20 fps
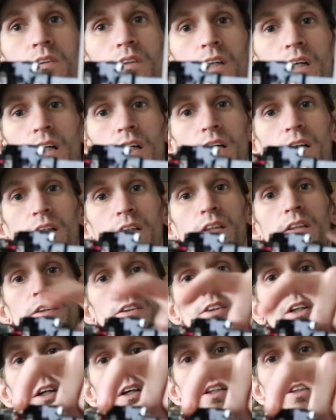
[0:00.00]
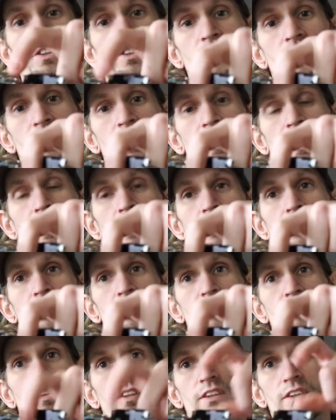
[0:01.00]
yardage
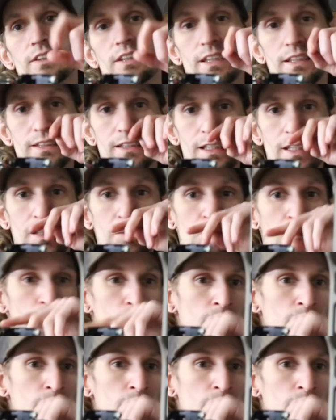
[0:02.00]
indicators for your sight tape,